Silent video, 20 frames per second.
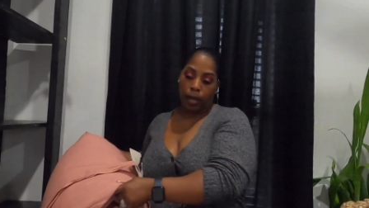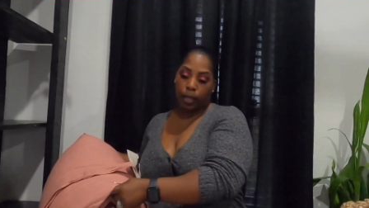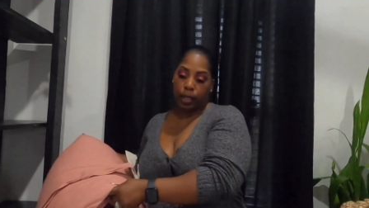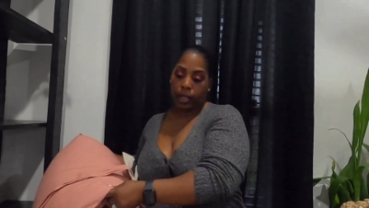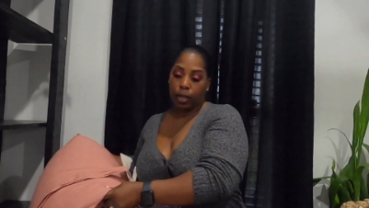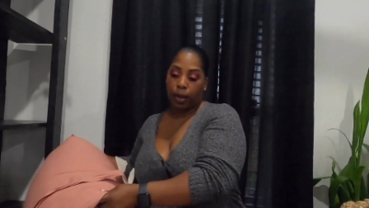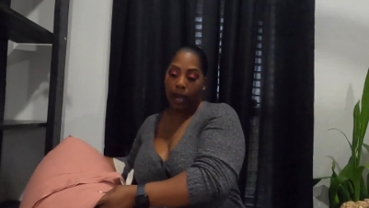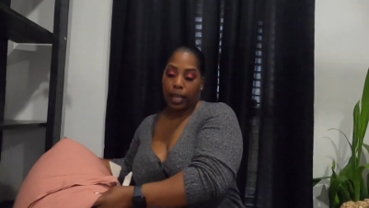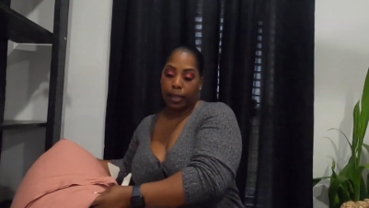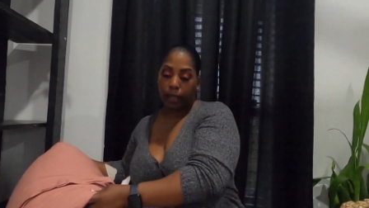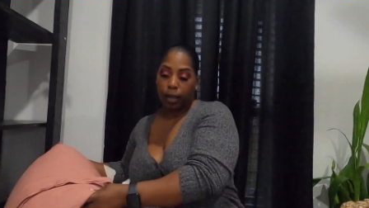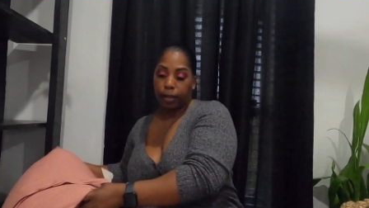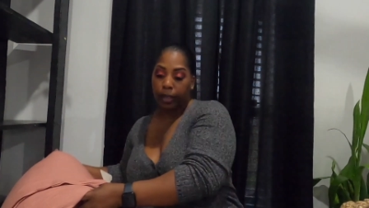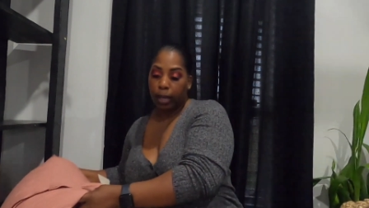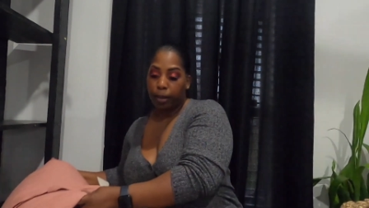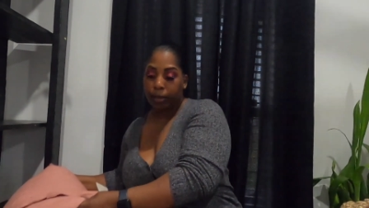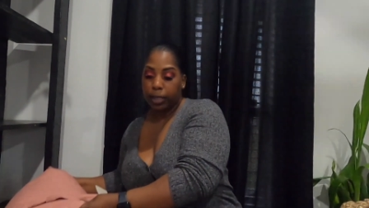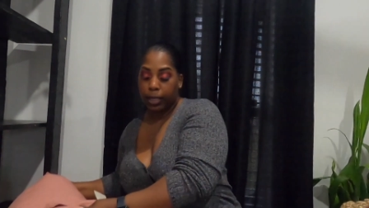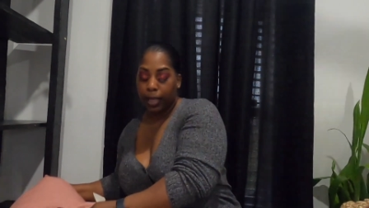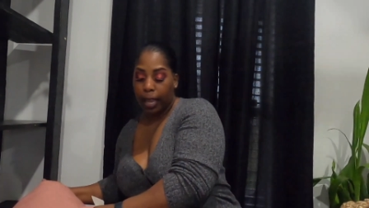So I thought
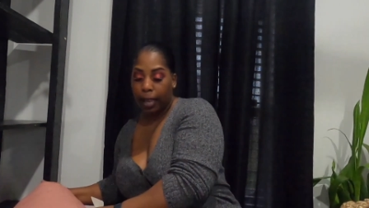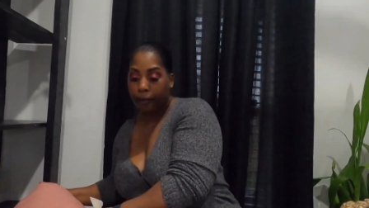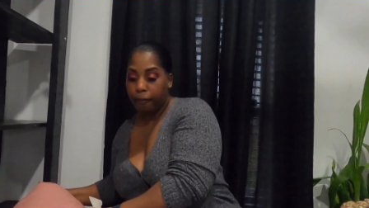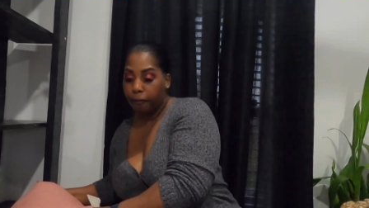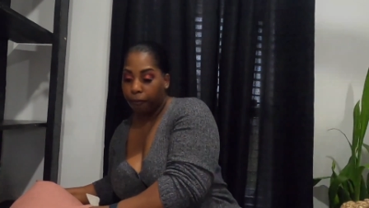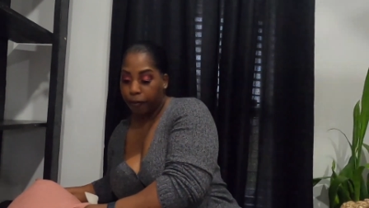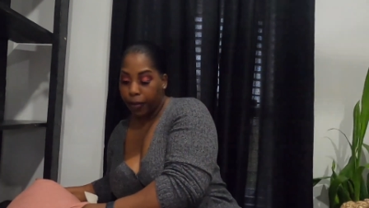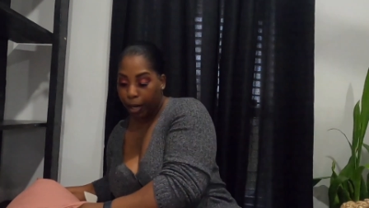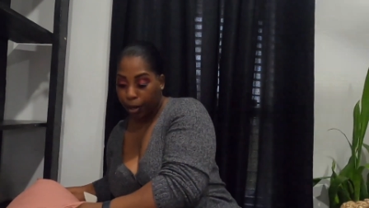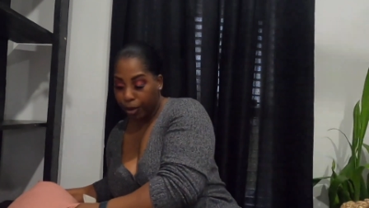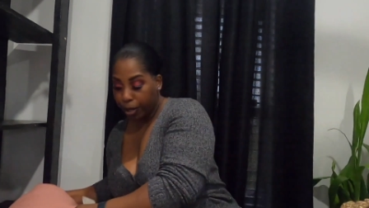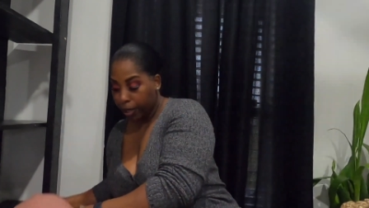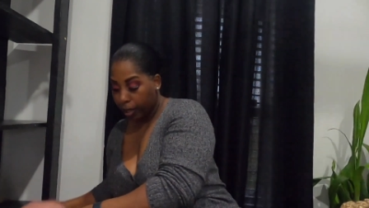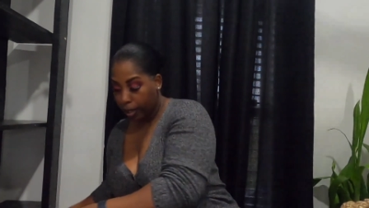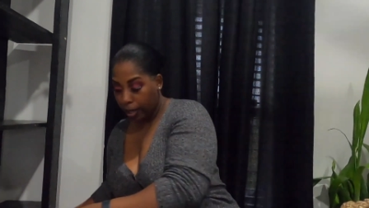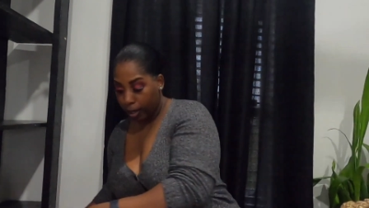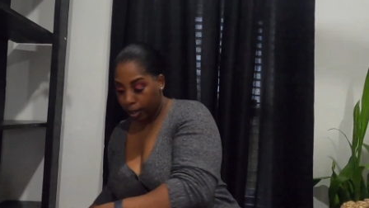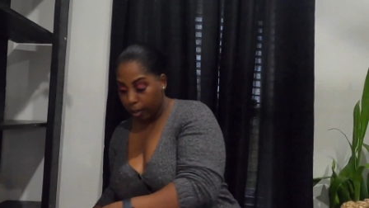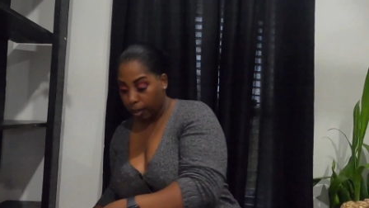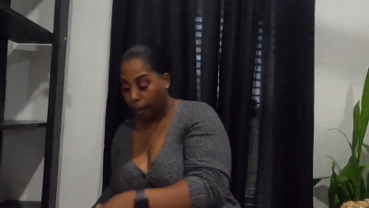that was a very
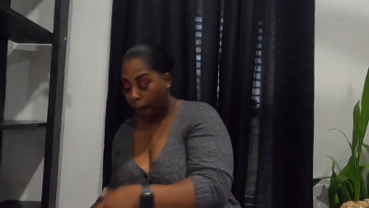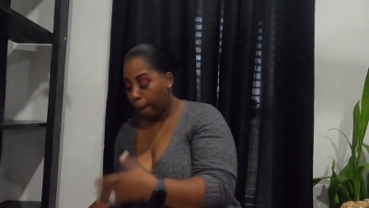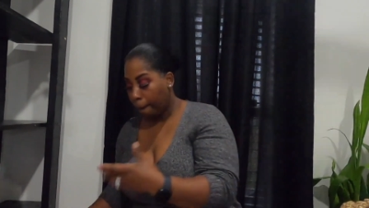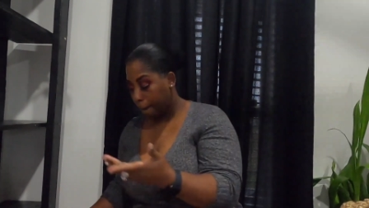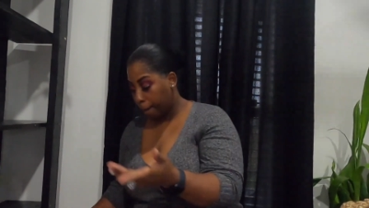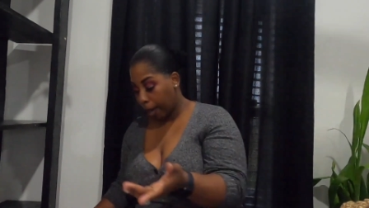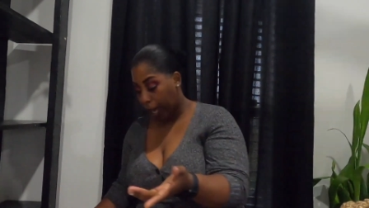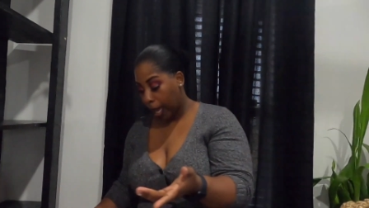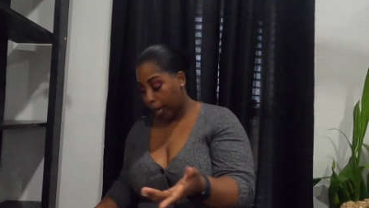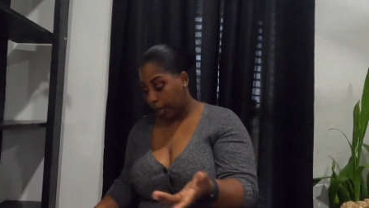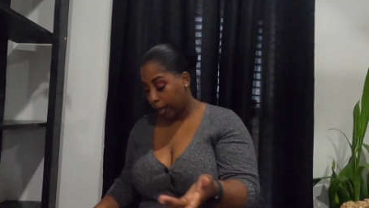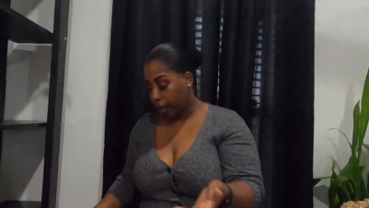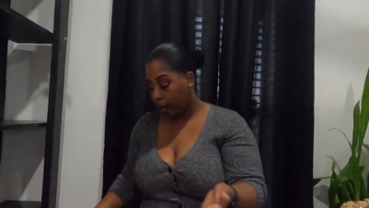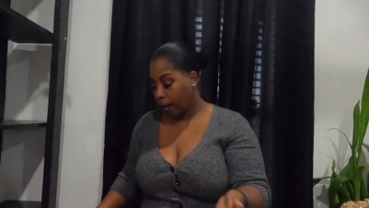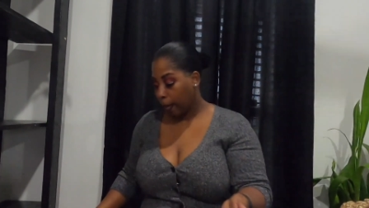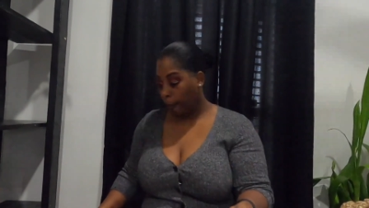good buy.